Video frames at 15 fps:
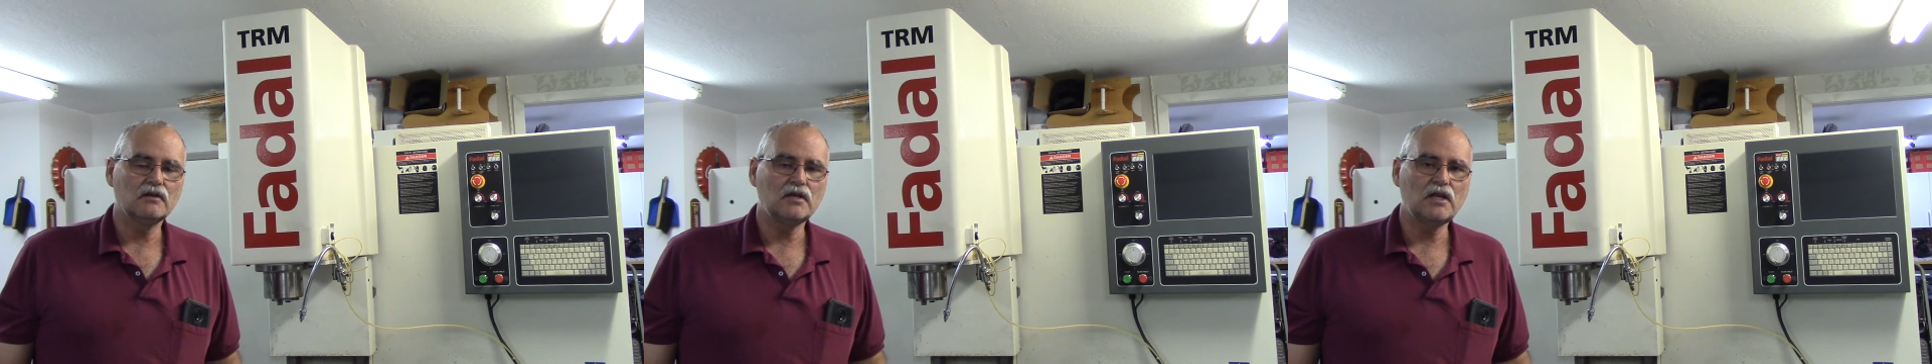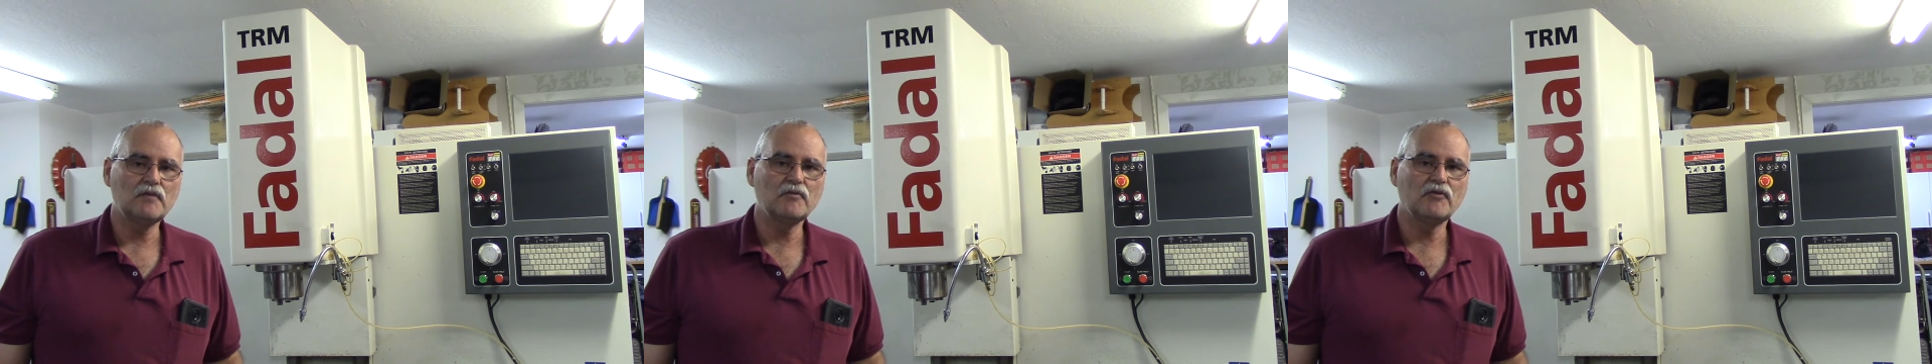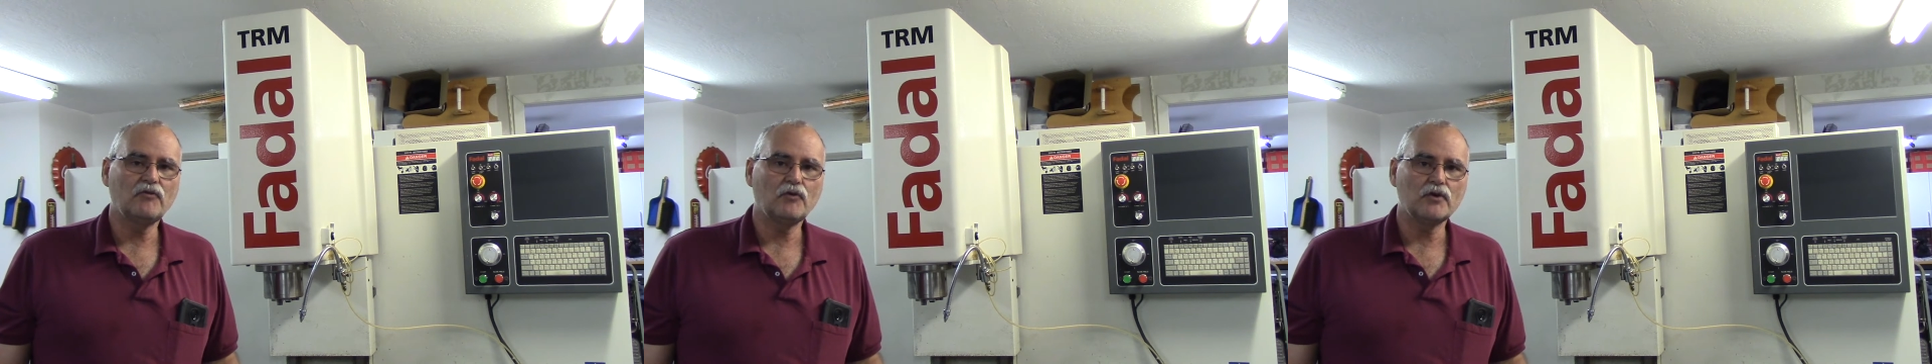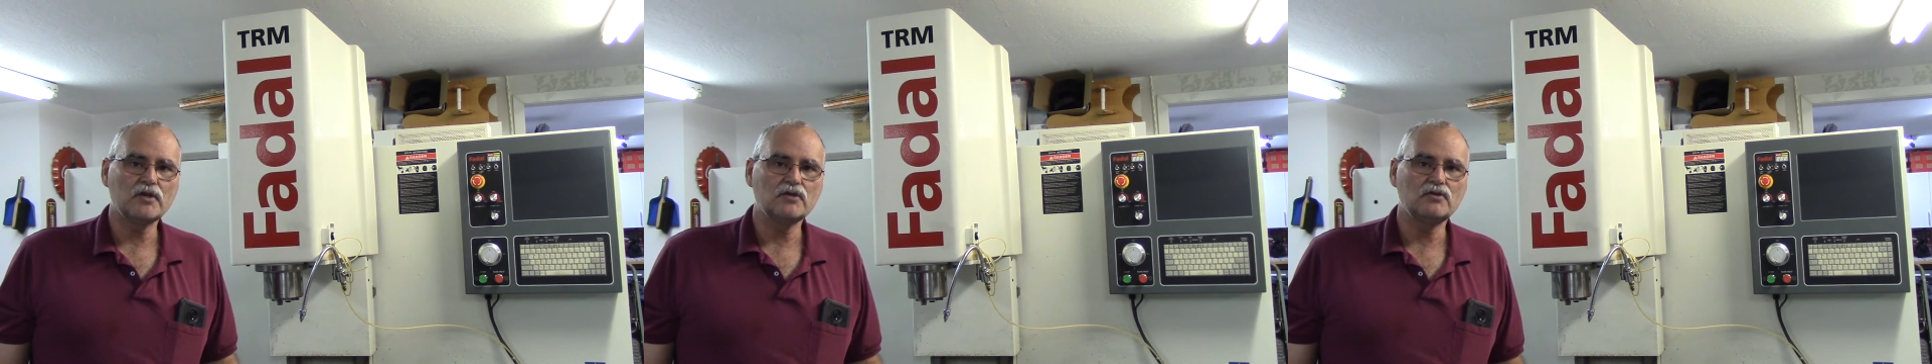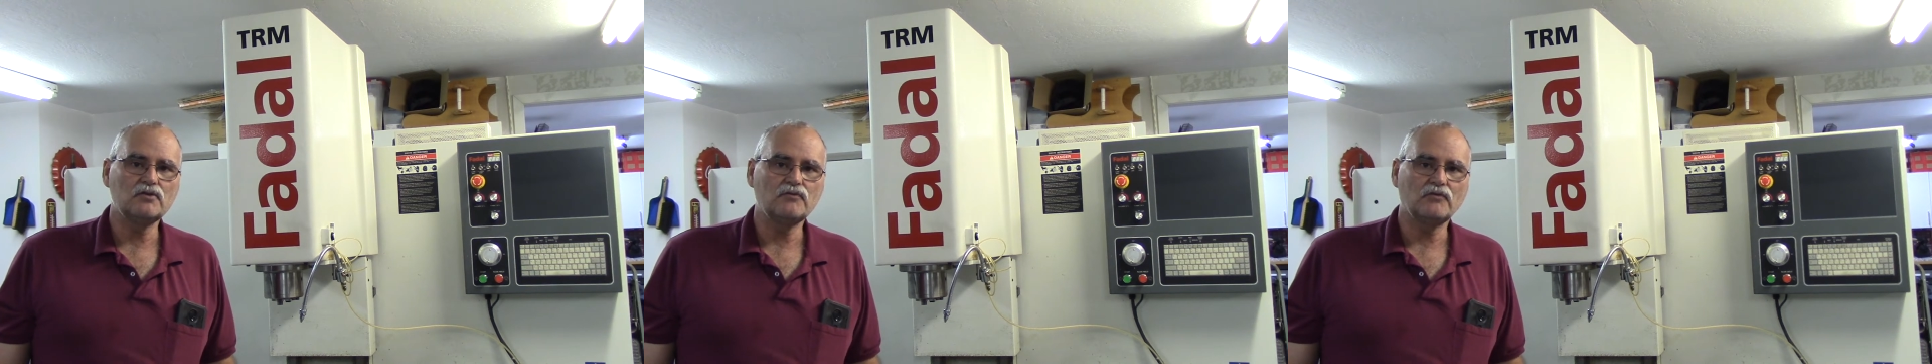NEMA
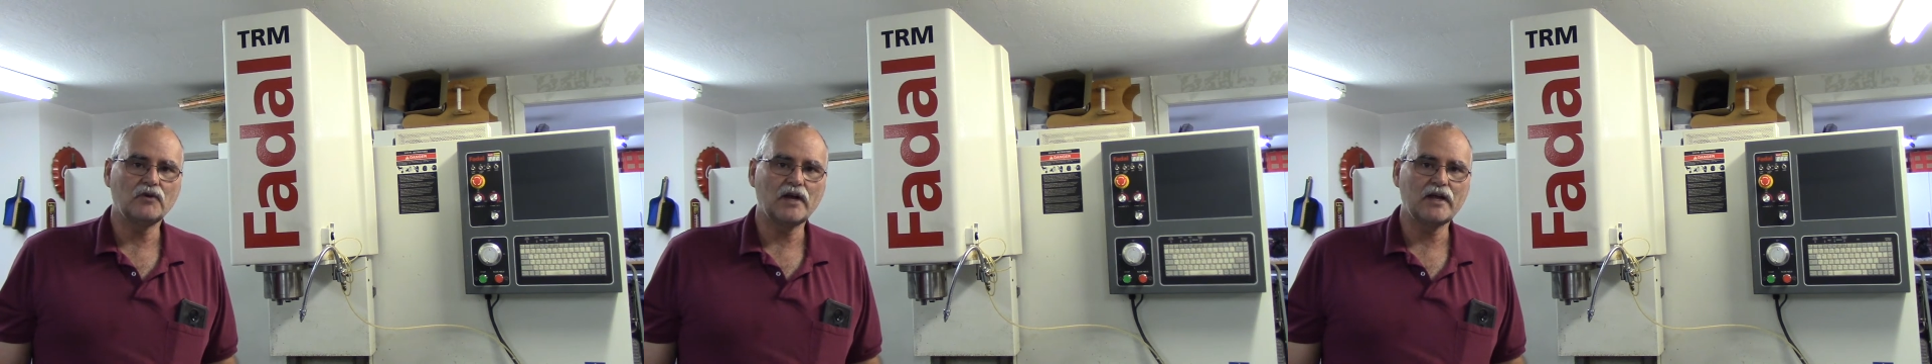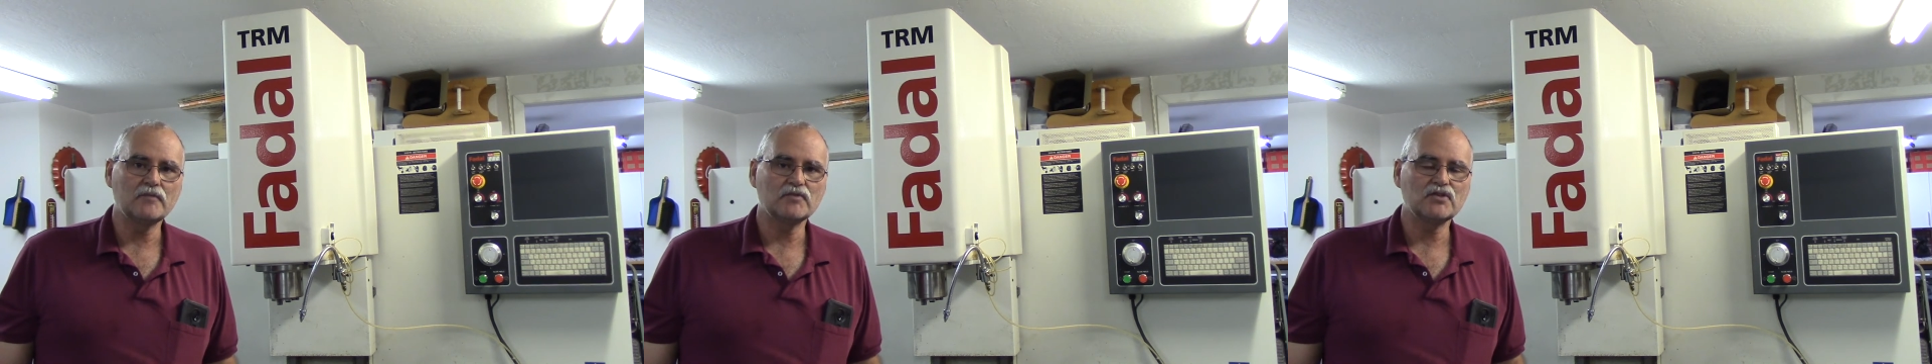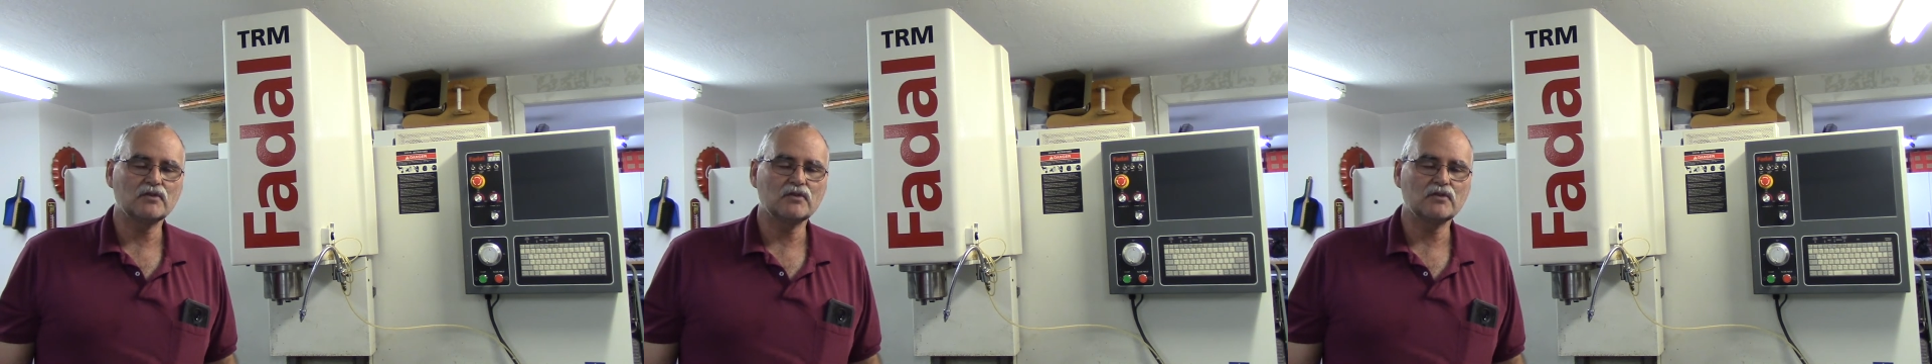42 frames.